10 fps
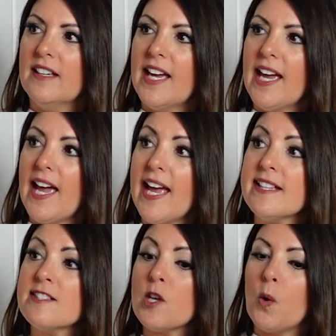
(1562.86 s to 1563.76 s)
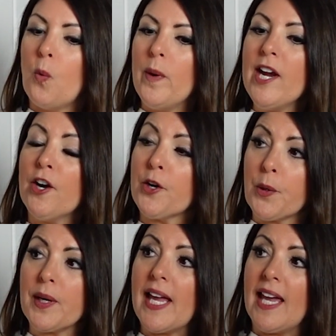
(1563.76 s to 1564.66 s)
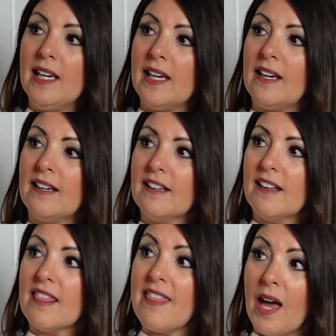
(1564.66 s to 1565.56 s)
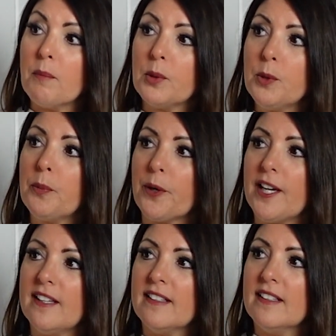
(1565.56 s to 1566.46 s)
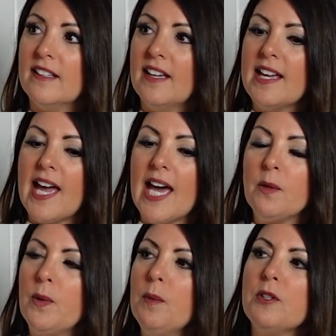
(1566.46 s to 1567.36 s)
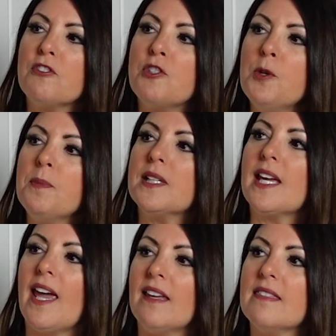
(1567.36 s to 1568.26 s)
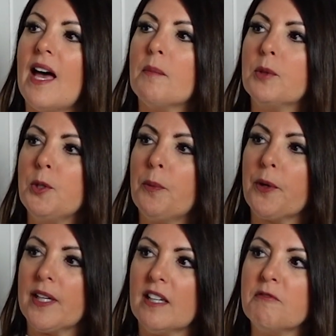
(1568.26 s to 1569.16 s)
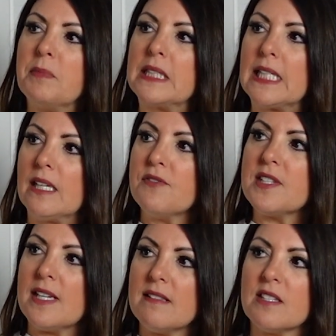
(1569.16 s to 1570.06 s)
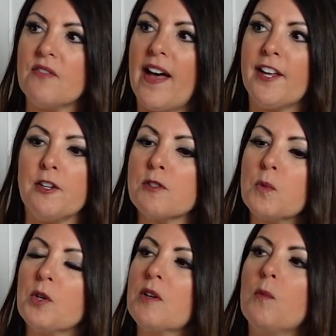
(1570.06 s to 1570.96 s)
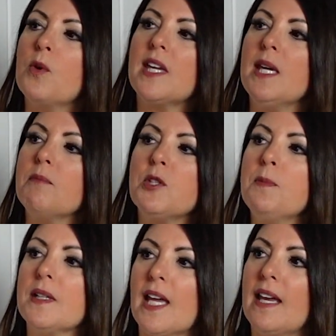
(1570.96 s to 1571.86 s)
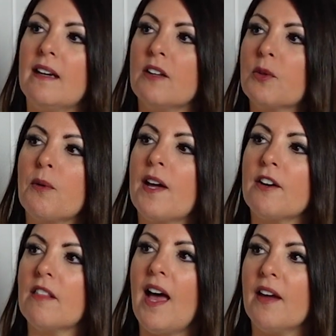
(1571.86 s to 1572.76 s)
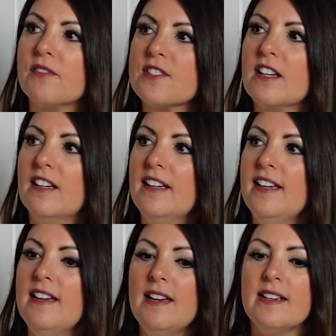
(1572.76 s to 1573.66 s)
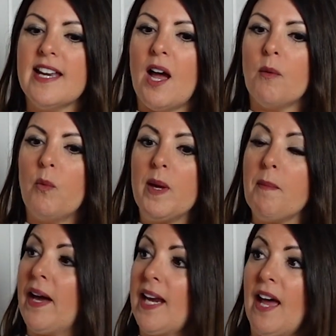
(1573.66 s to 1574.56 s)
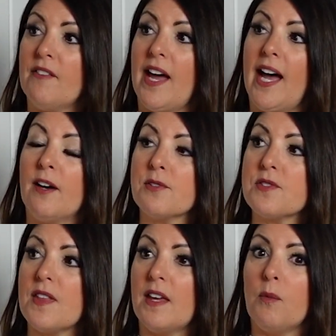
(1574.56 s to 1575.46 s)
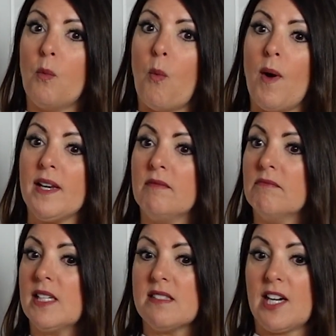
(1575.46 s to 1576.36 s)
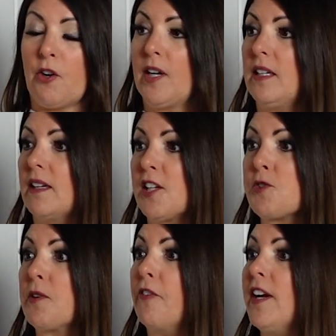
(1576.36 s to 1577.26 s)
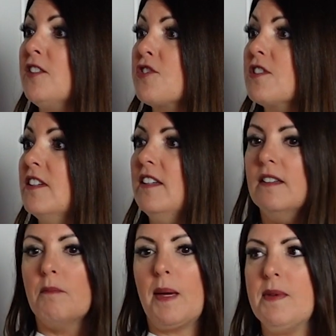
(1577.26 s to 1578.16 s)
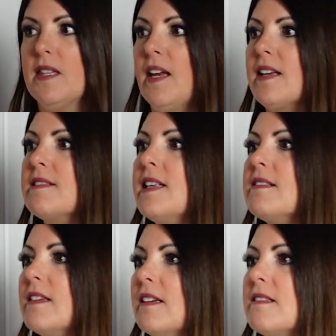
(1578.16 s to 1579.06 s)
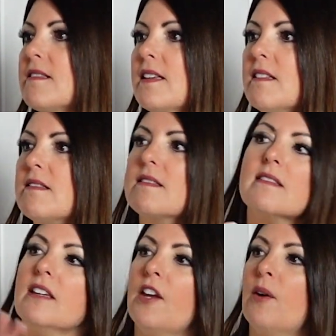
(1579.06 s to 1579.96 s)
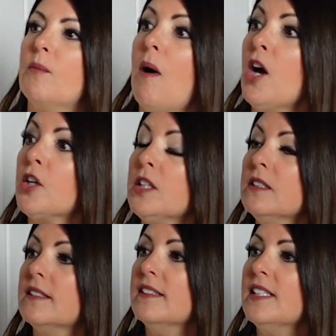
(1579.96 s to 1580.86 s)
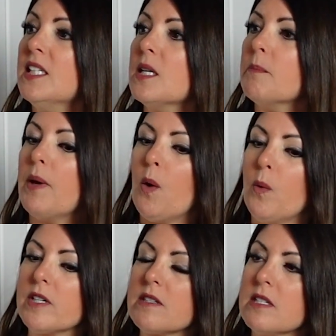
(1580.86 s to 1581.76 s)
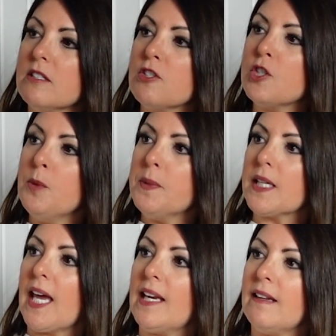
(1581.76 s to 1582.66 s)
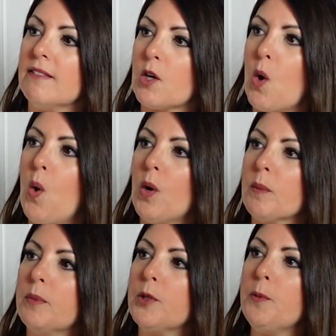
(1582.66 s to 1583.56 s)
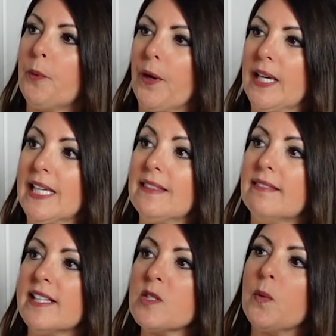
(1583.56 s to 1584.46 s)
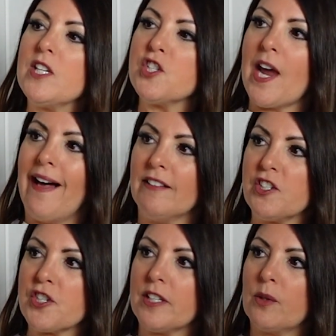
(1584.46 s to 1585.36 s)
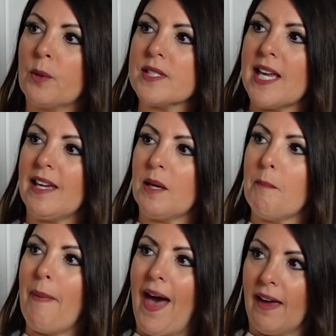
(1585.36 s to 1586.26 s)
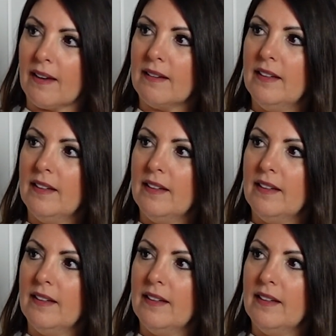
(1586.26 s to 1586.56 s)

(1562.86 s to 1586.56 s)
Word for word: Right. And so we are creating that blueprint and we will duplicate that blueprint of beliefs, needs, and values. We'll, we'll keep duplicating it throughout our lives. Mm. Now, we might have a house that one is decorated country French Maybe the next season it's it's, you know, modern, but we're still duplicating the core blueprint unless we challenge it or take it back